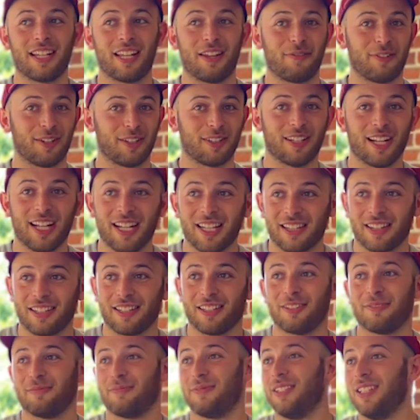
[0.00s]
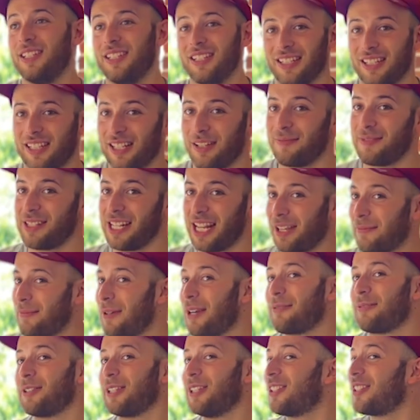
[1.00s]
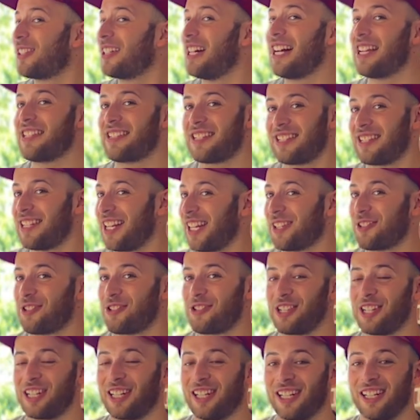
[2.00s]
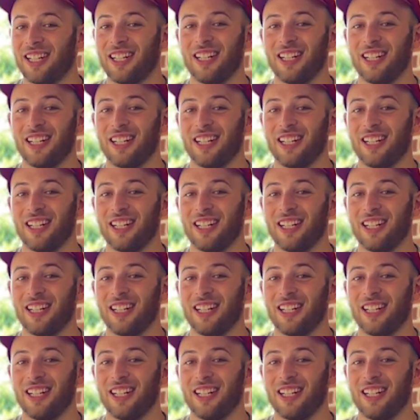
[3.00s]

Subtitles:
If you like them, come take my real classes next year.